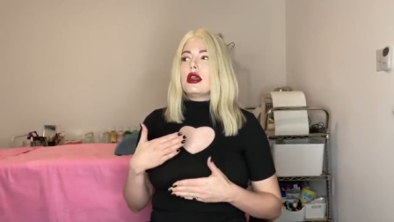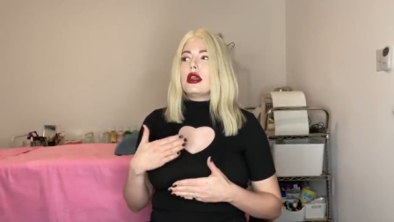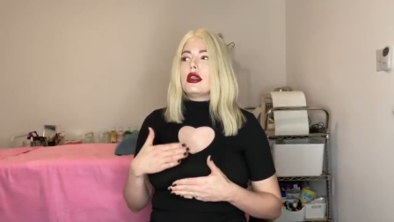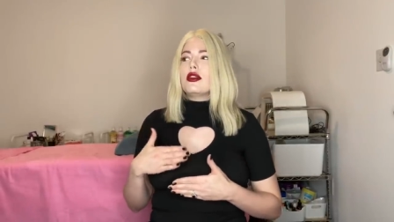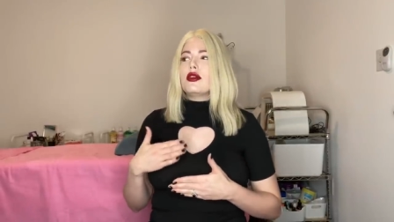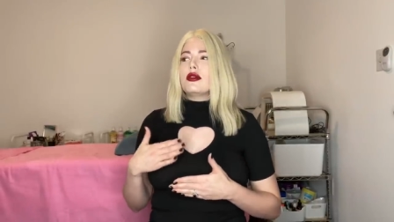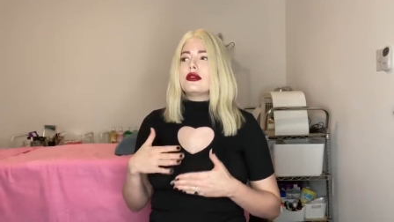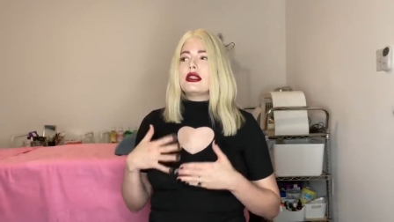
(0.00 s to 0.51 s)

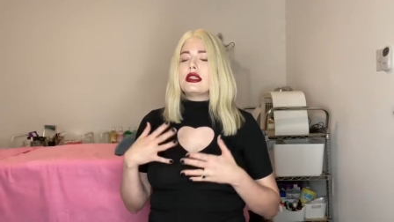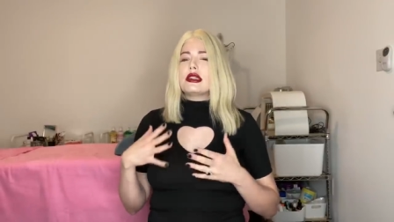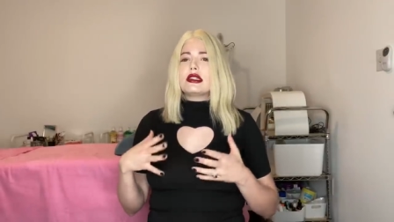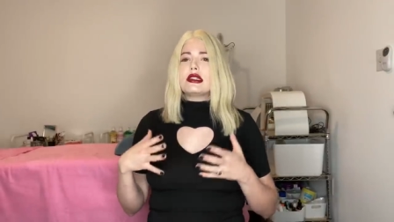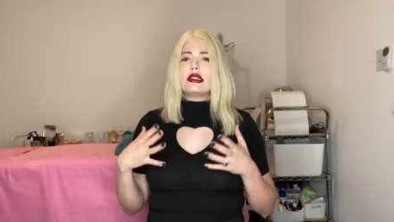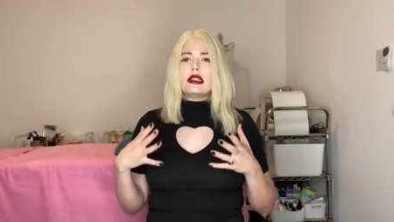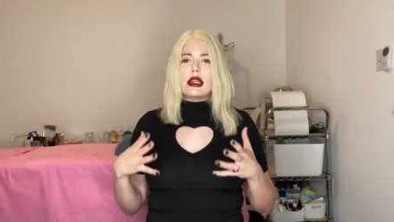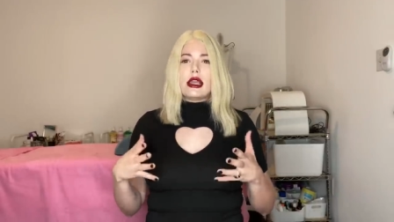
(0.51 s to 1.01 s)
there was like
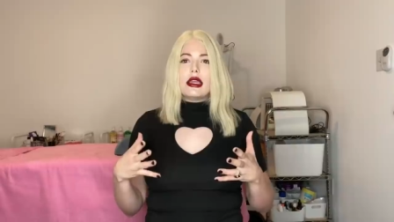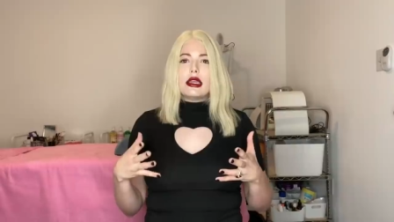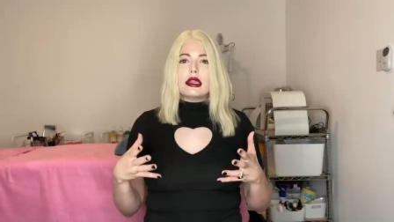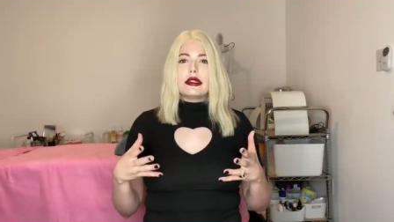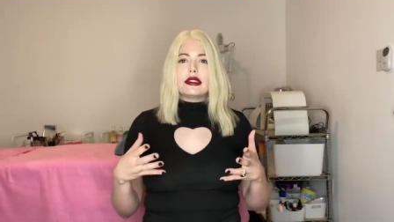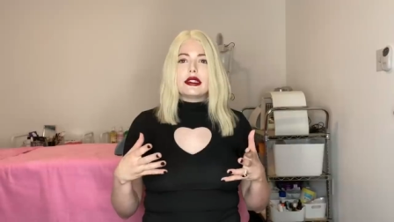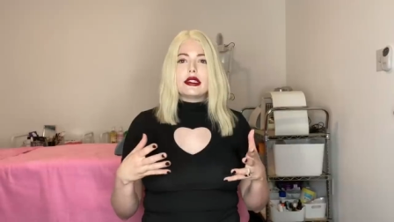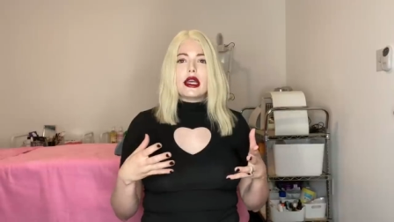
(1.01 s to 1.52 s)
this thing,
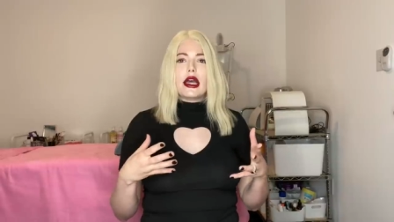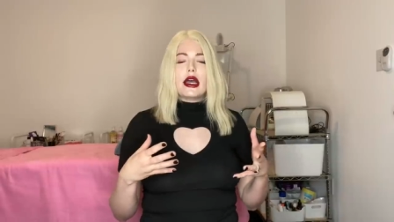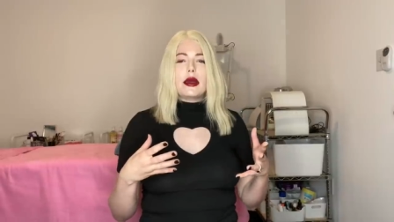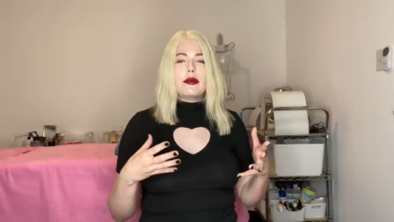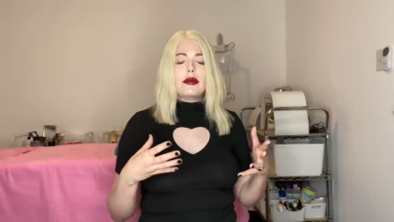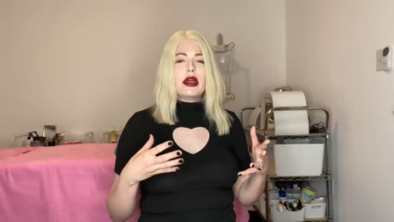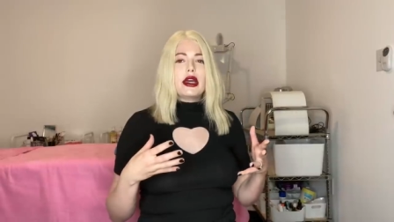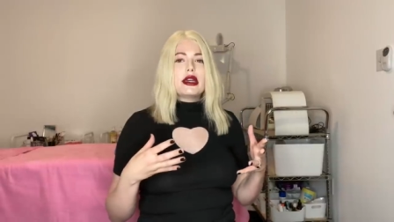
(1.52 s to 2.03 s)
it's
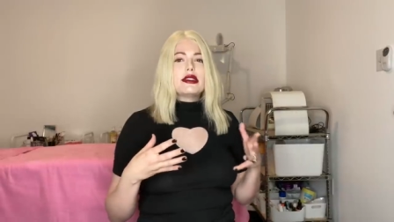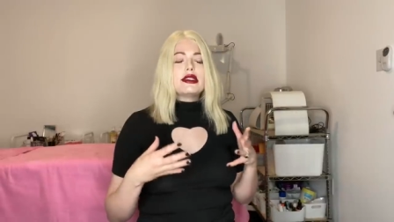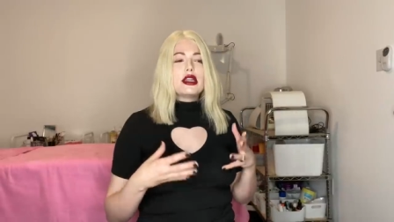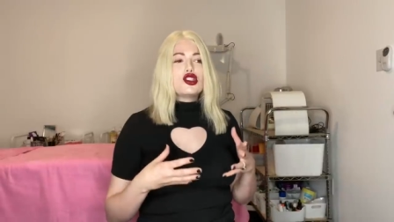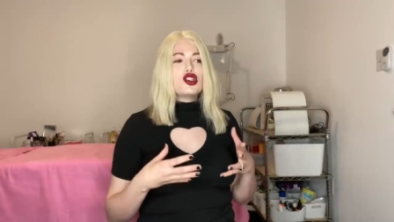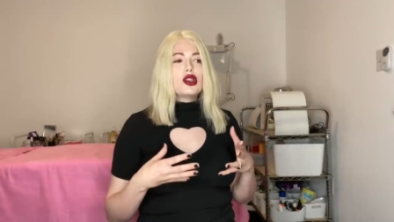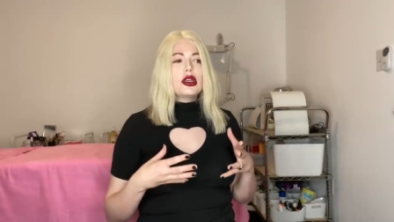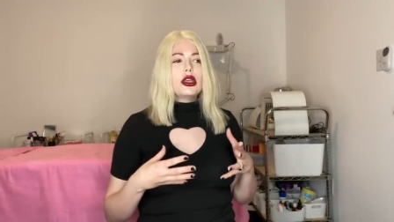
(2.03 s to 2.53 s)
um,
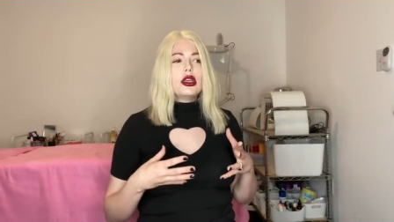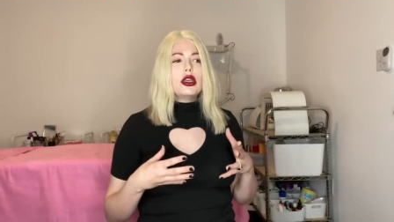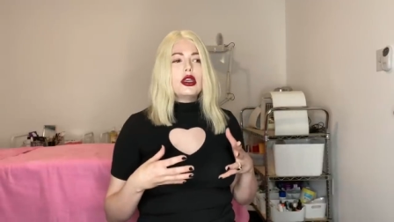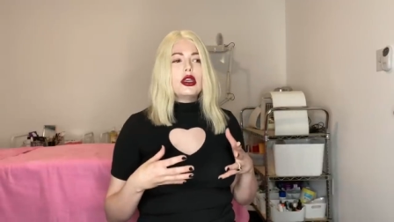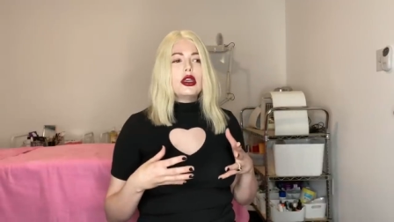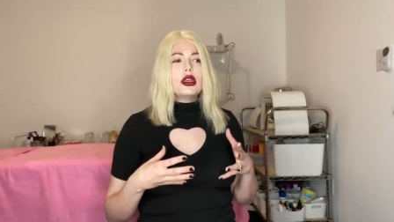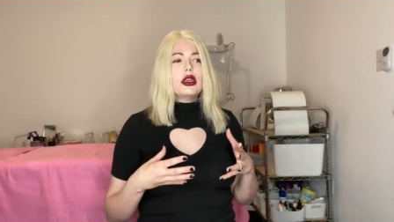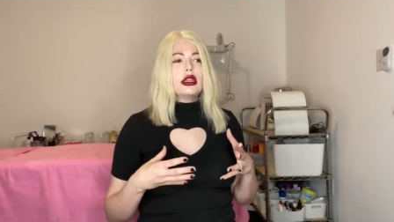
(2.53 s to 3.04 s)

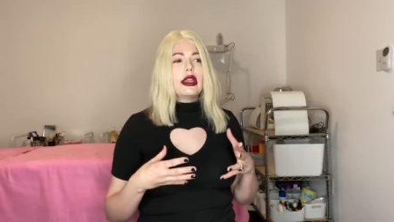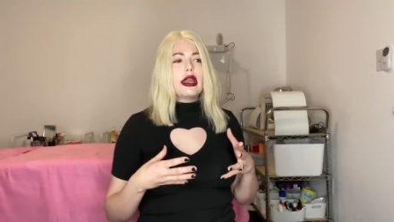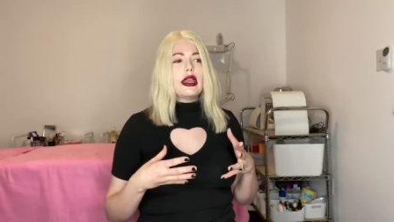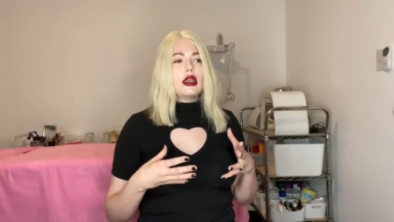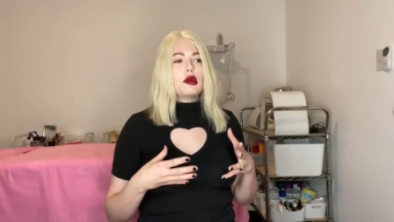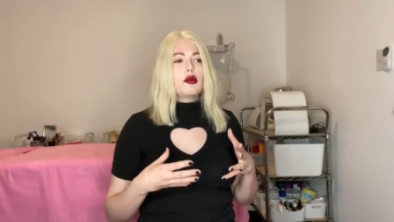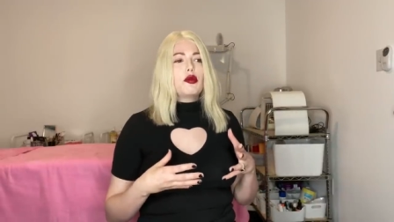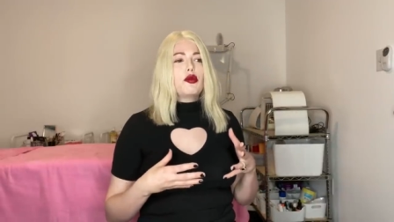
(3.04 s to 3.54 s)
essentially like
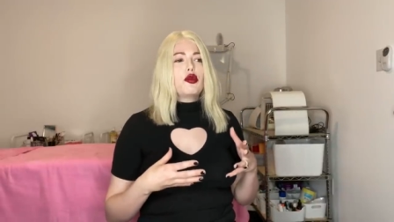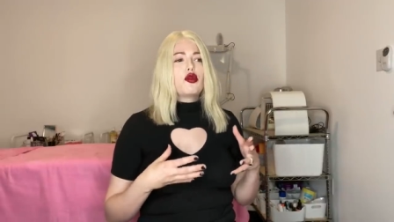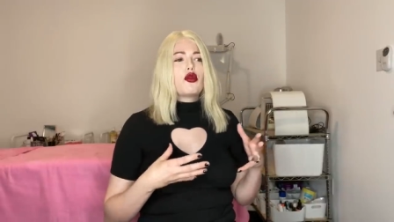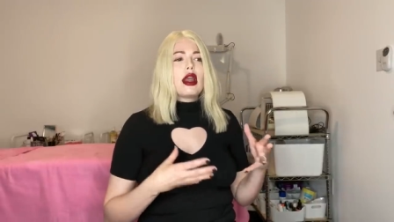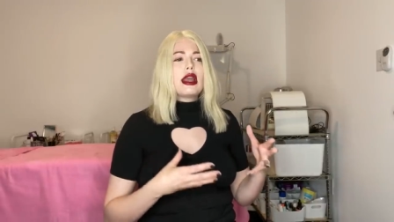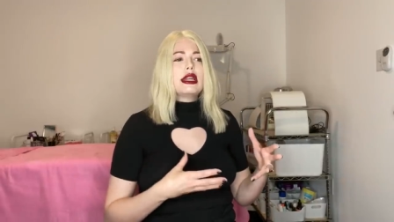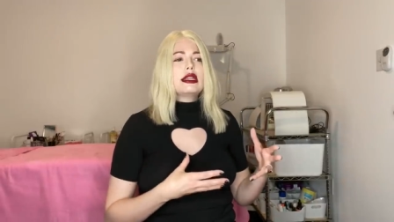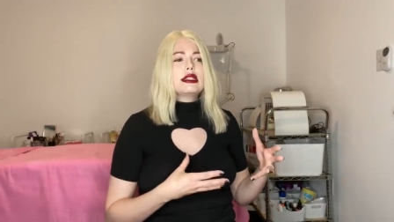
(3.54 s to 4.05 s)

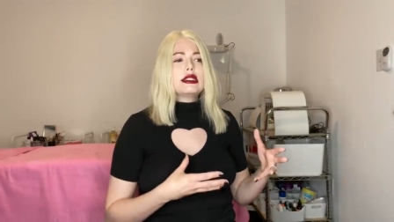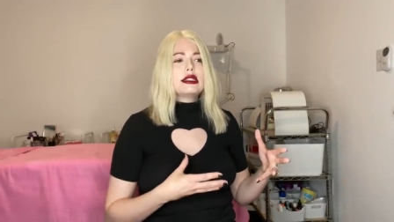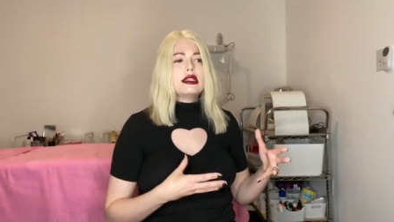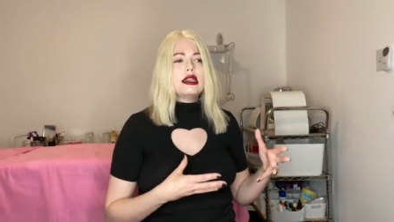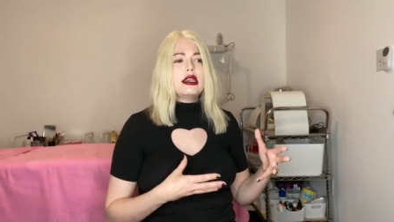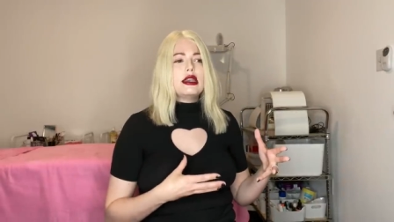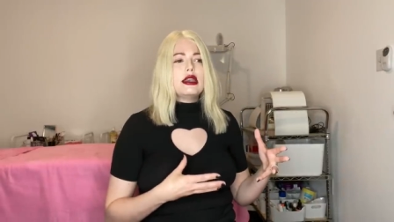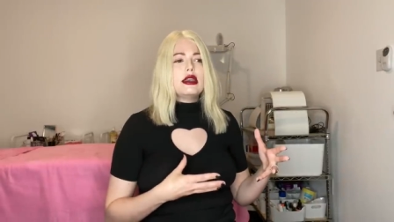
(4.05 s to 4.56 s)

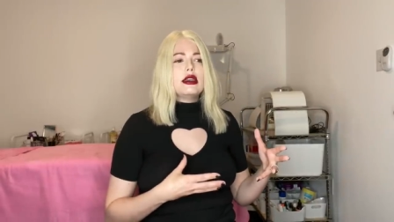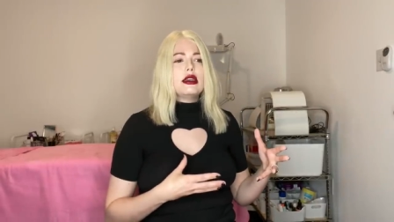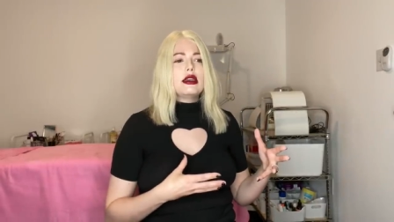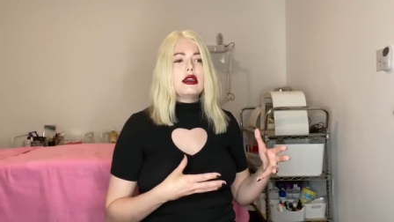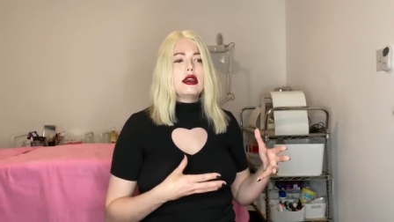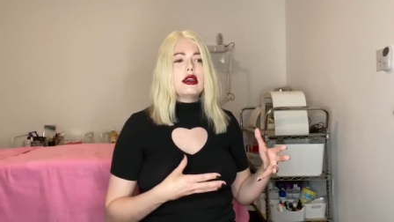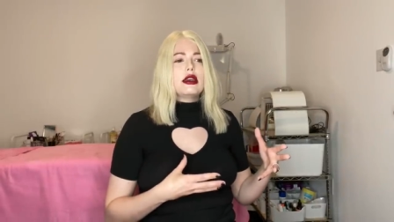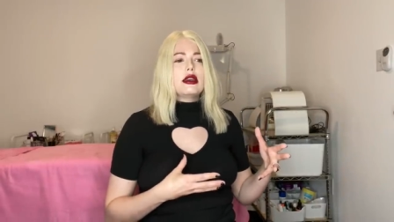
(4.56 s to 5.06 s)

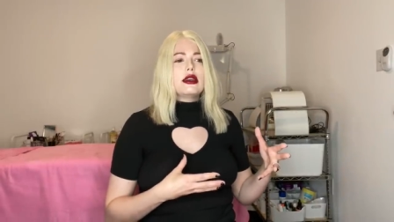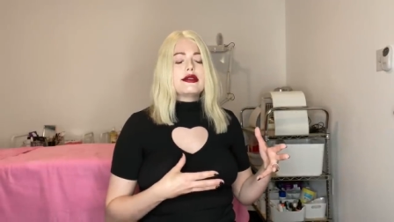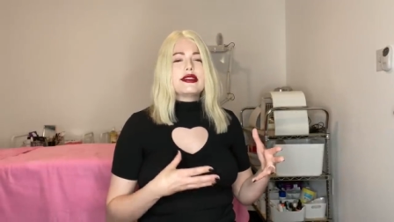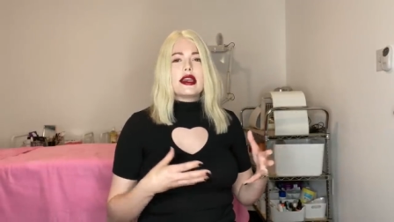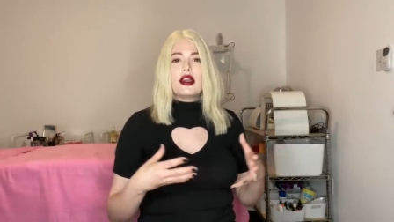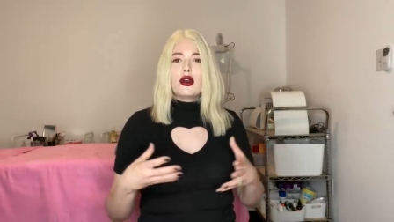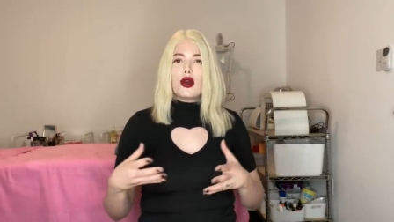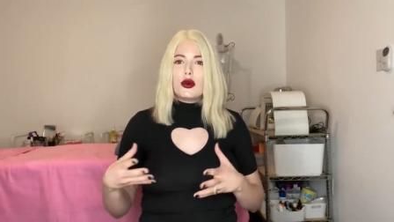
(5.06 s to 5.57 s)
pregnancy
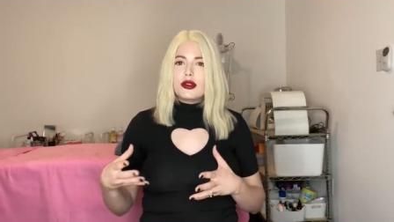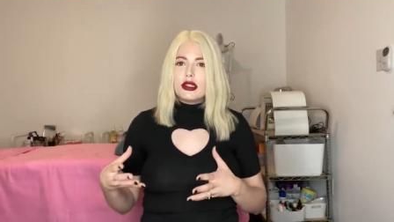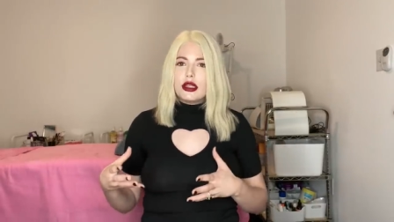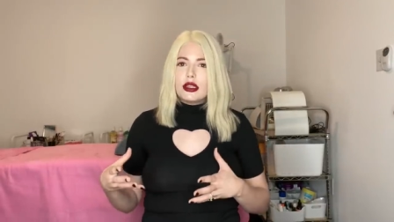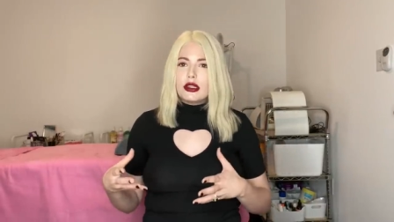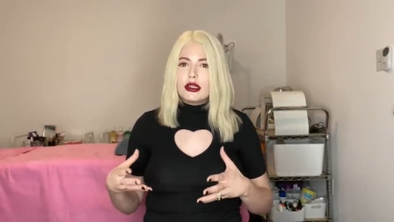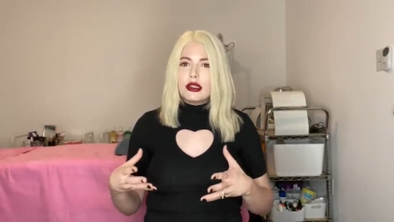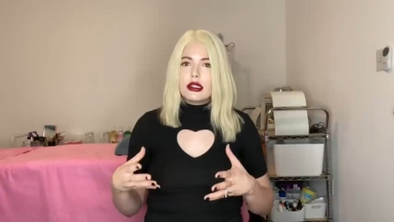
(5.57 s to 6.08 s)

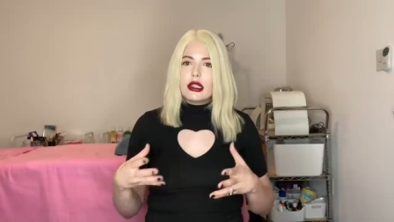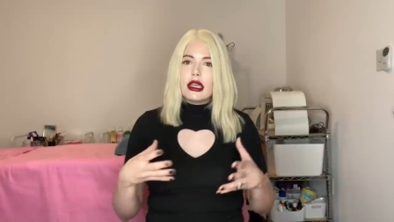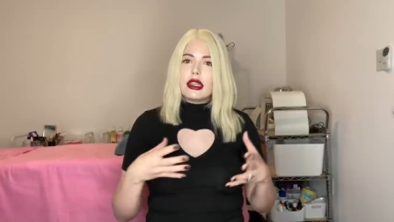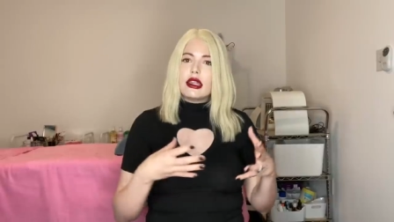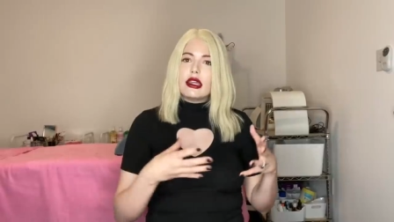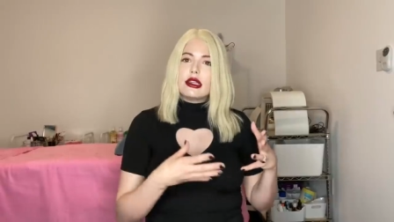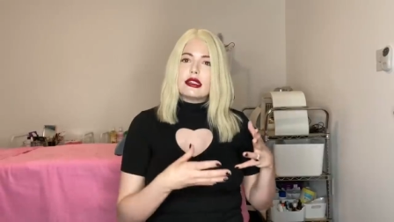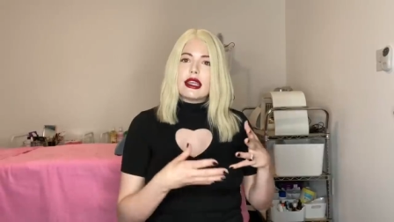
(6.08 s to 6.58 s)
psychosis, like
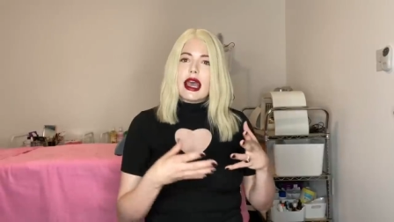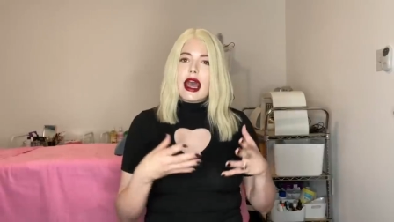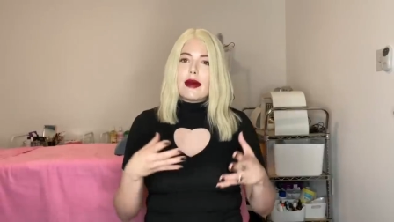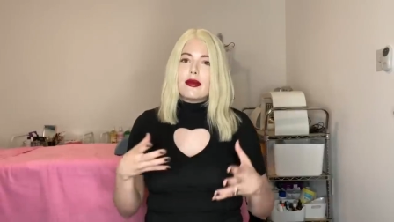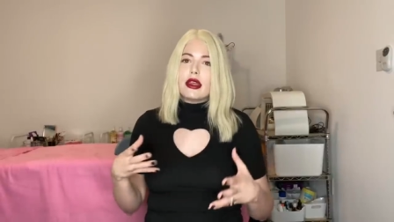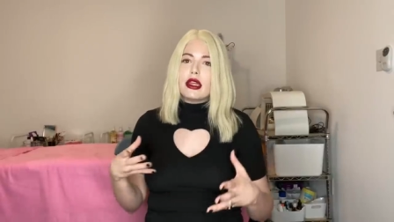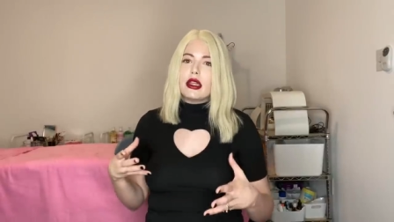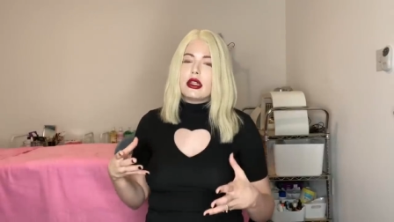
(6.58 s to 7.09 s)
things
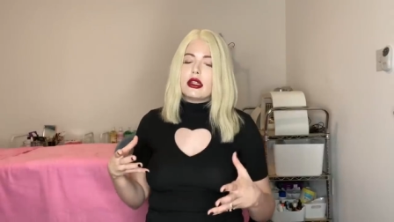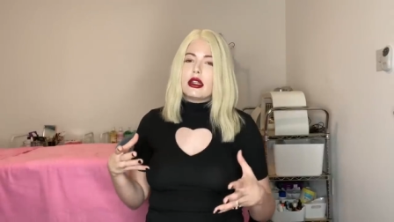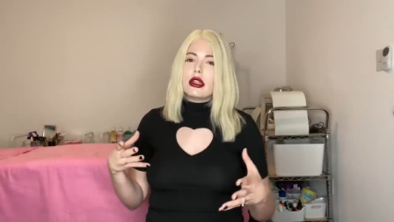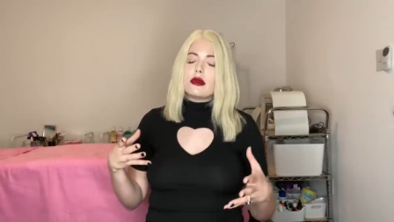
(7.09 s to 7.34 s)
happen